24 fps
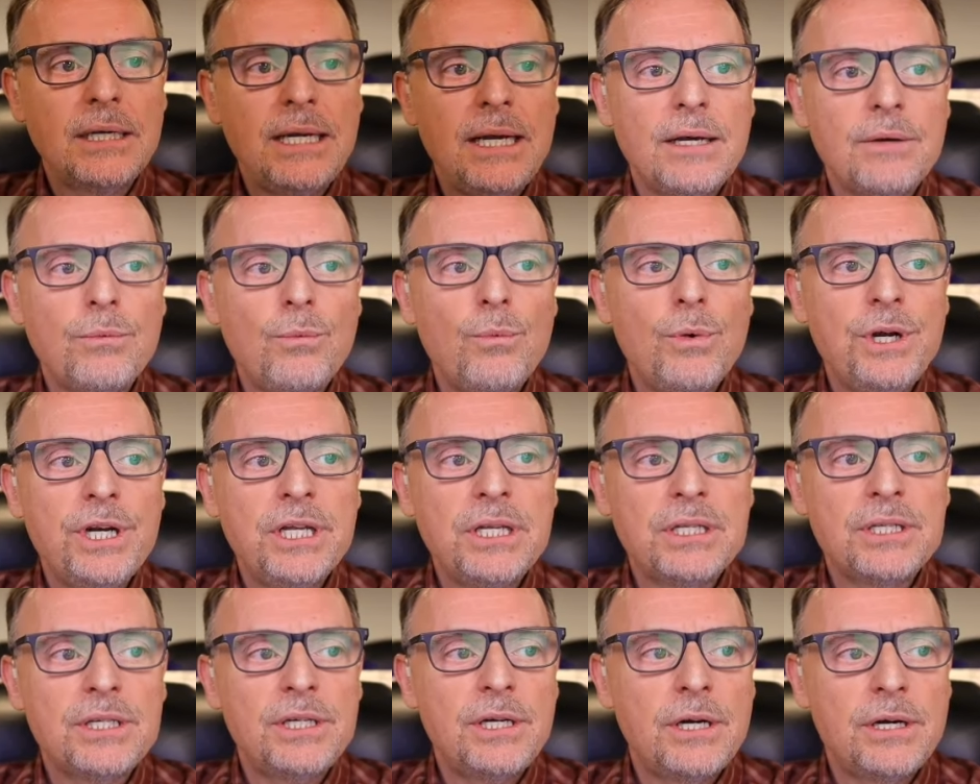Now, what
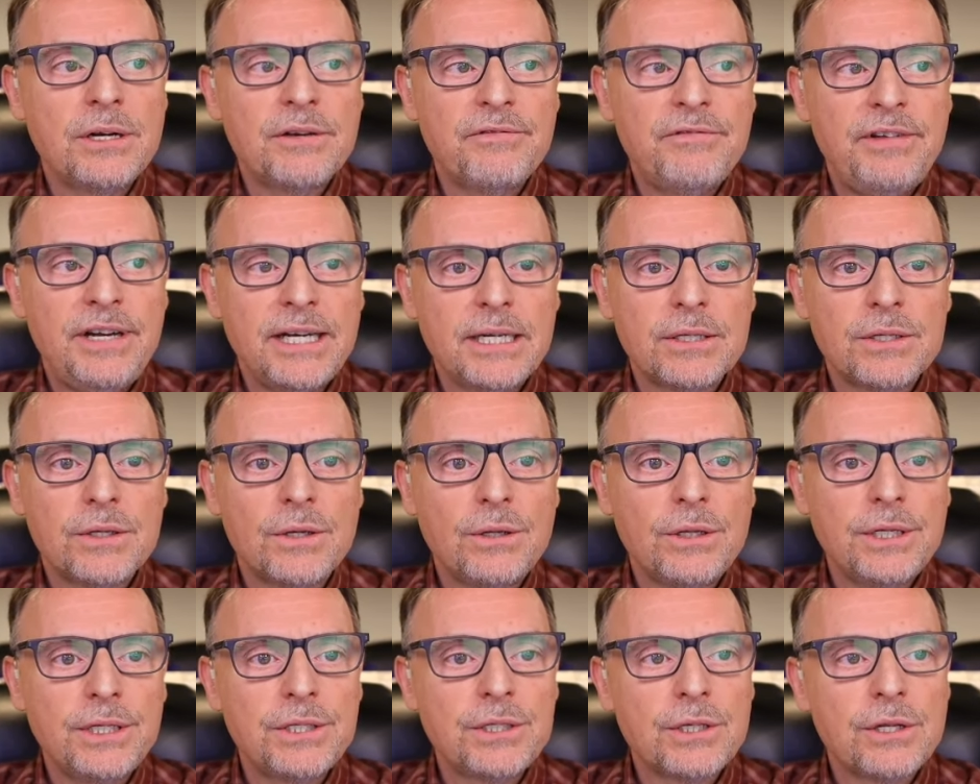is an artifact? So
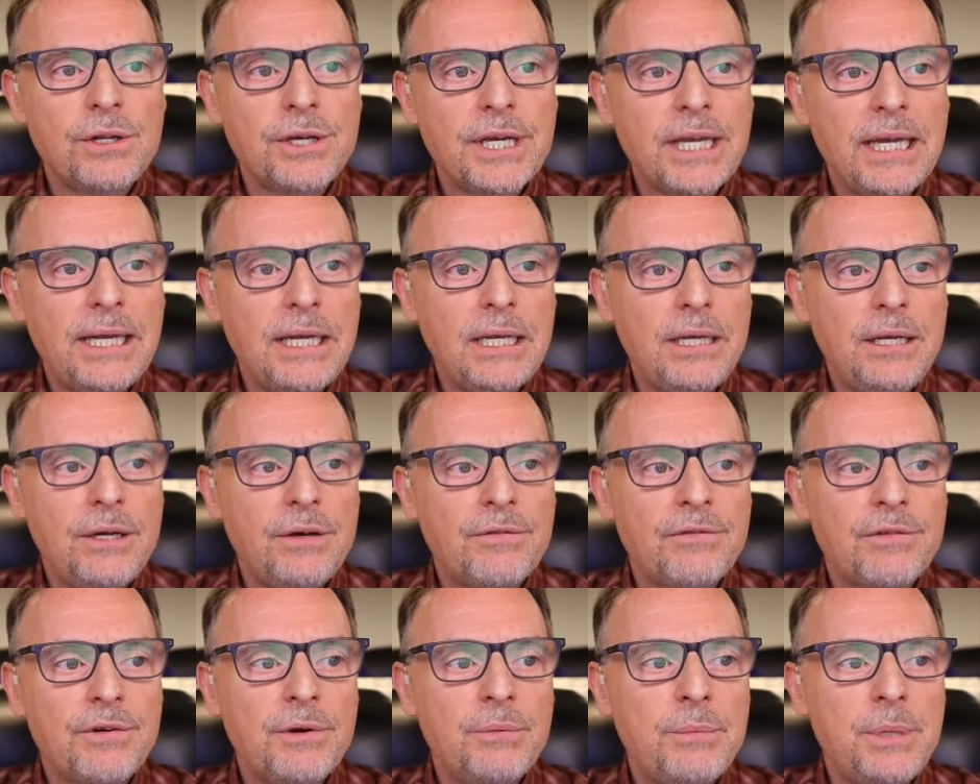let's look at here
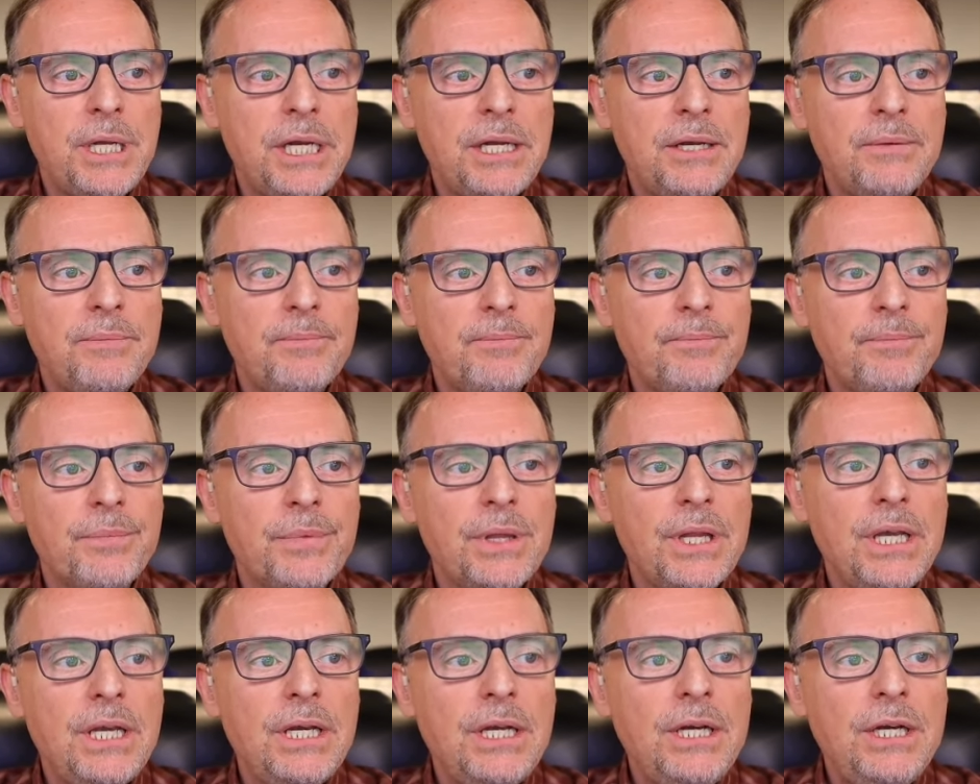for a minute.
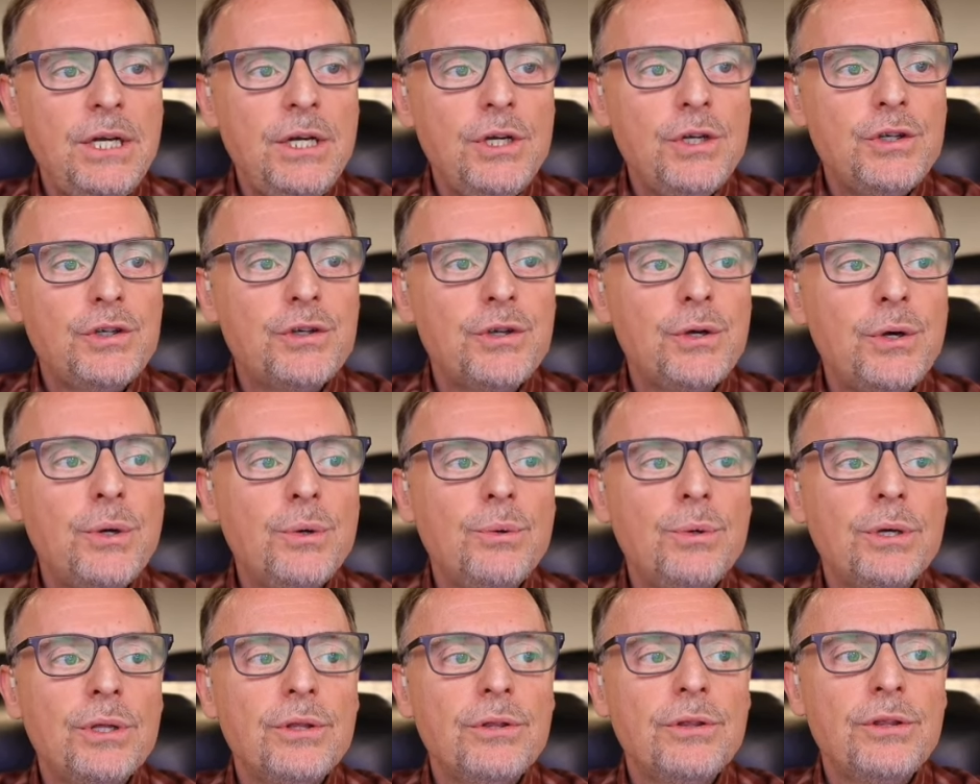
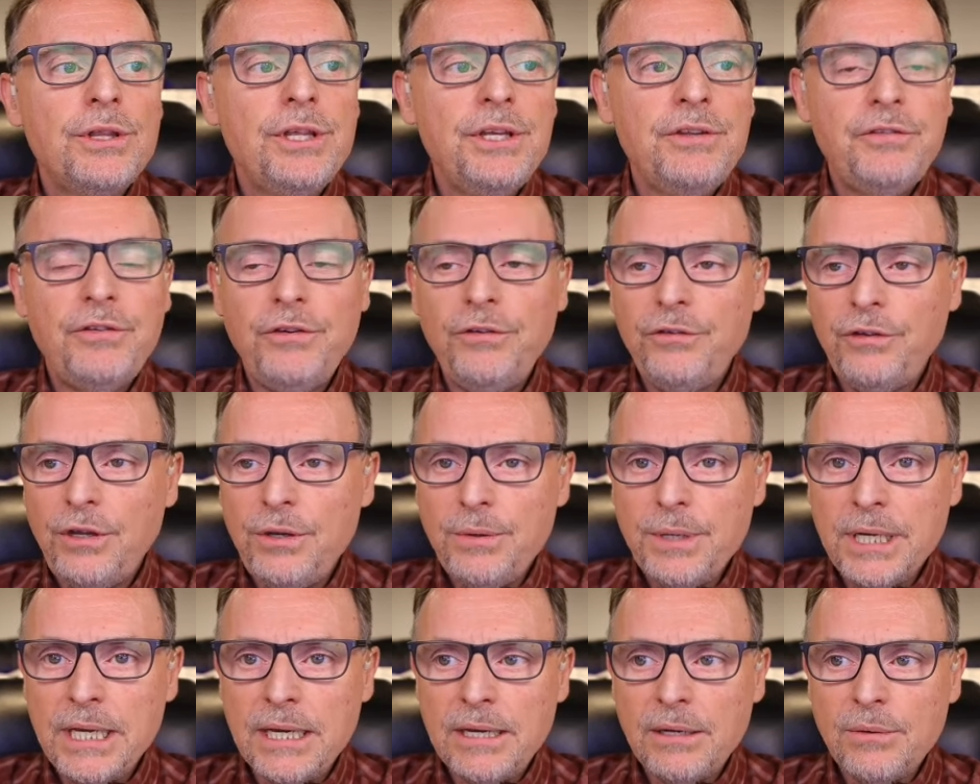So this is you
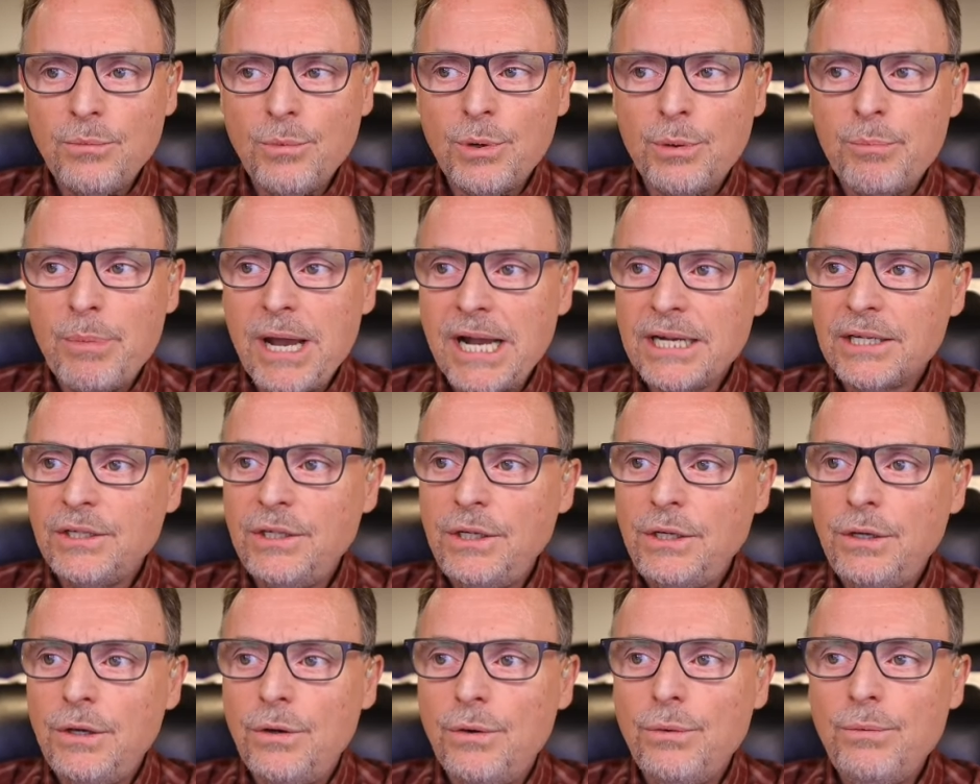again. We're back to
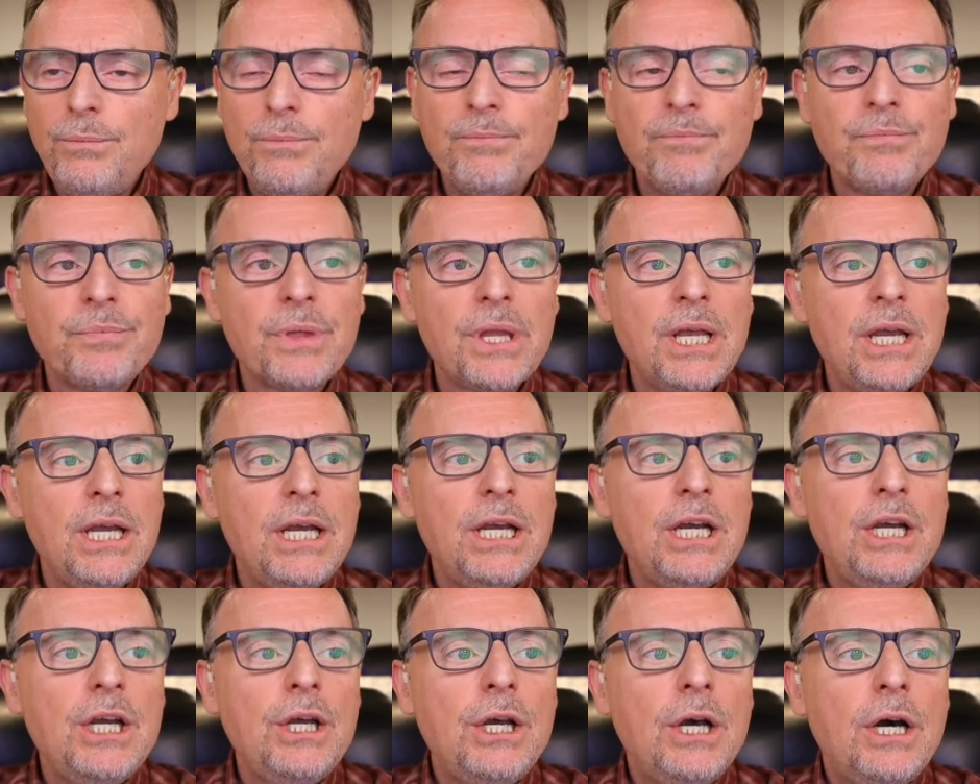you.
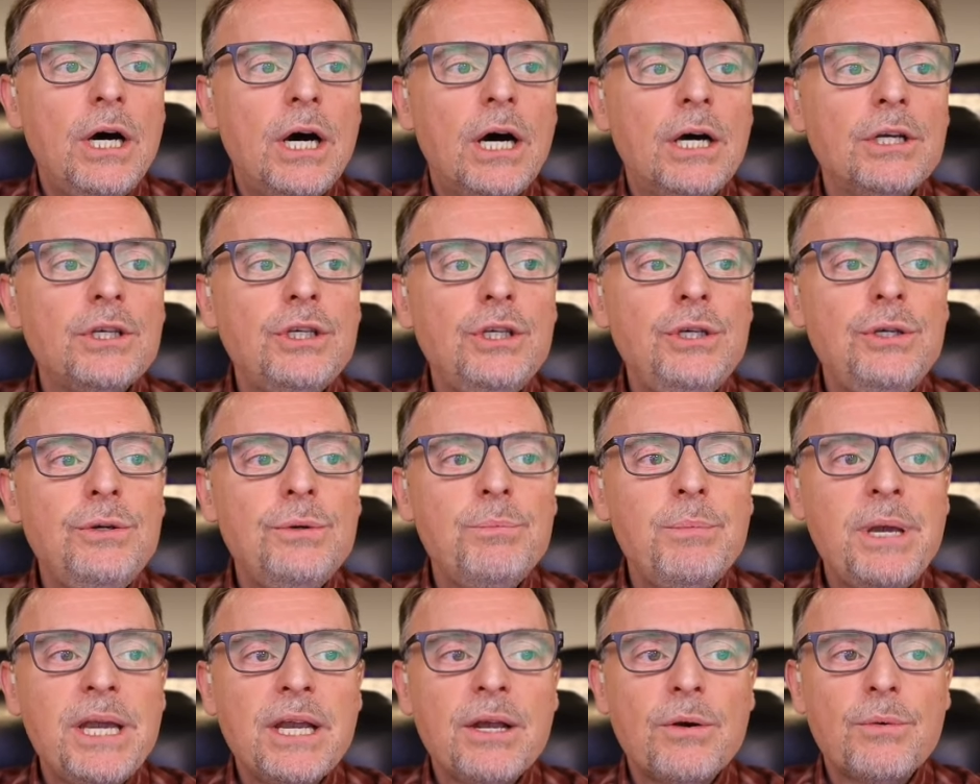You
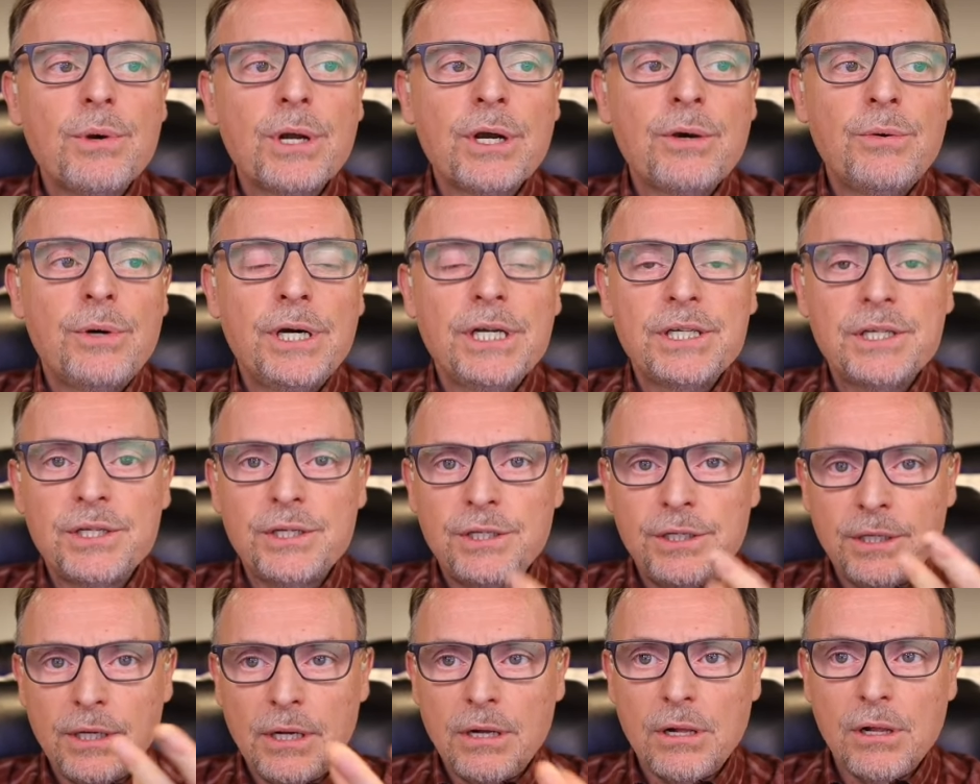make a request
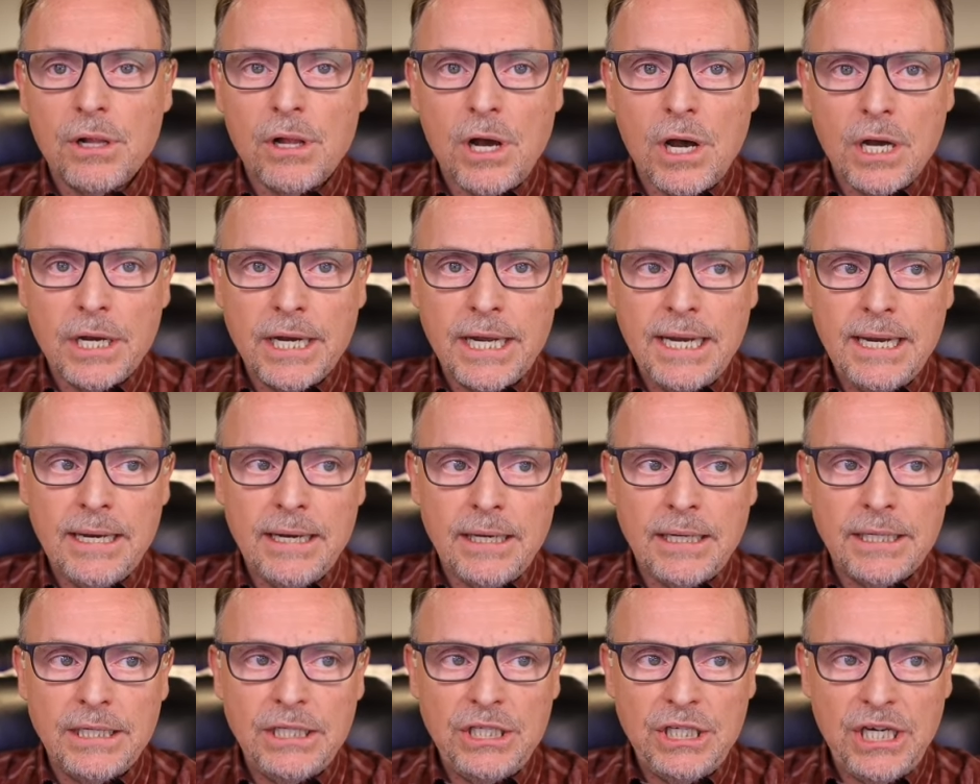to Claude
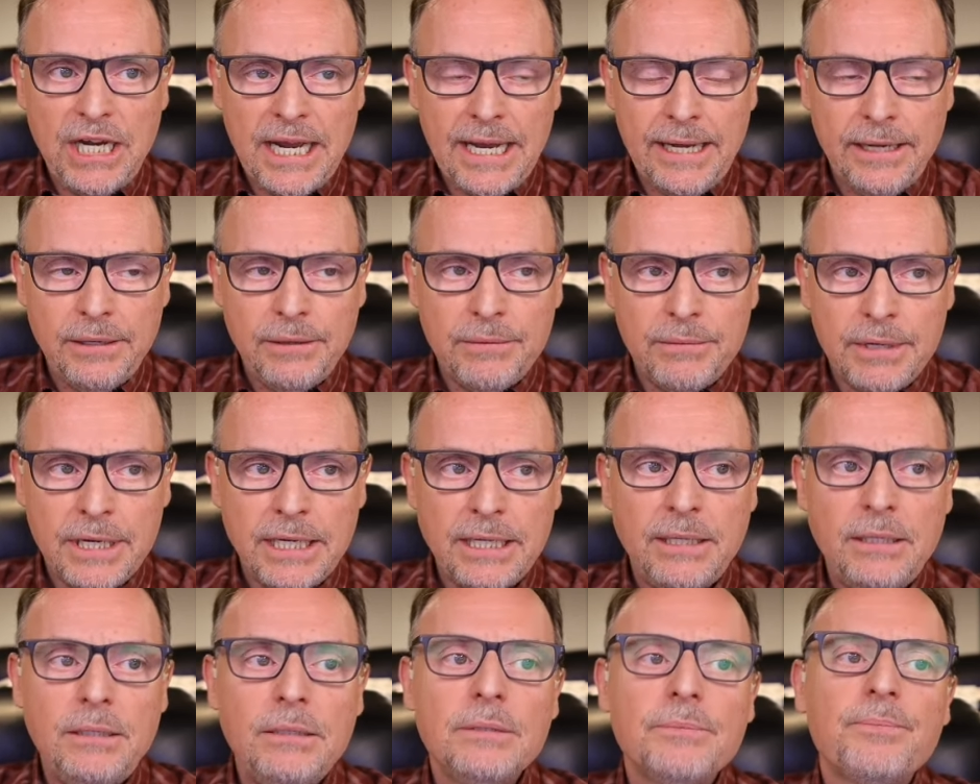AI chat,
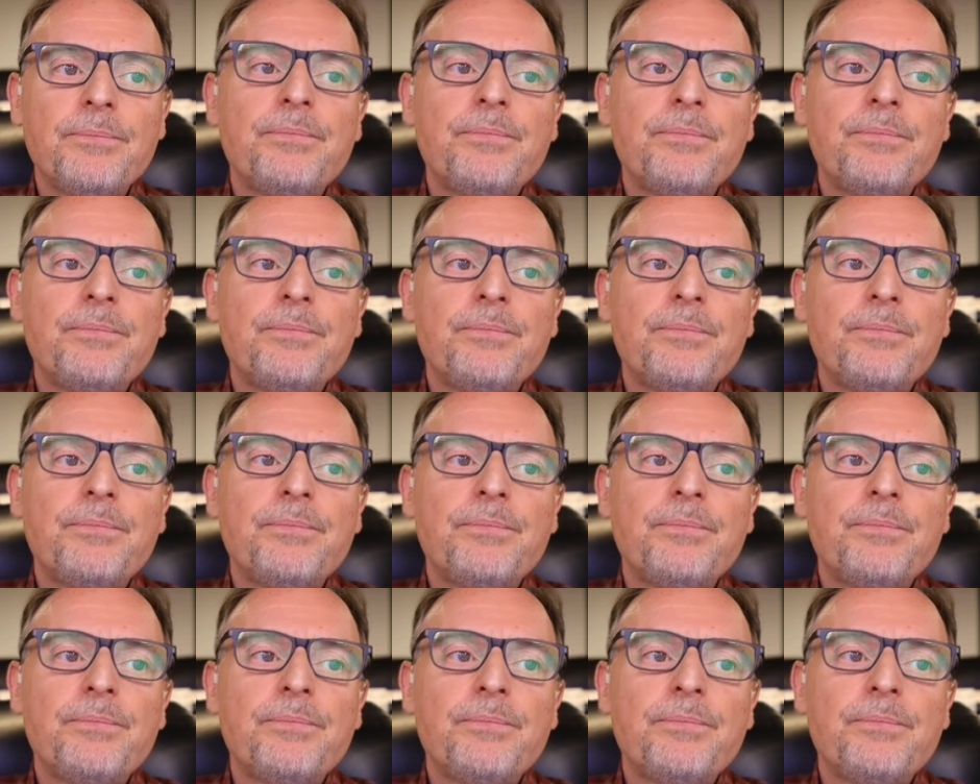right?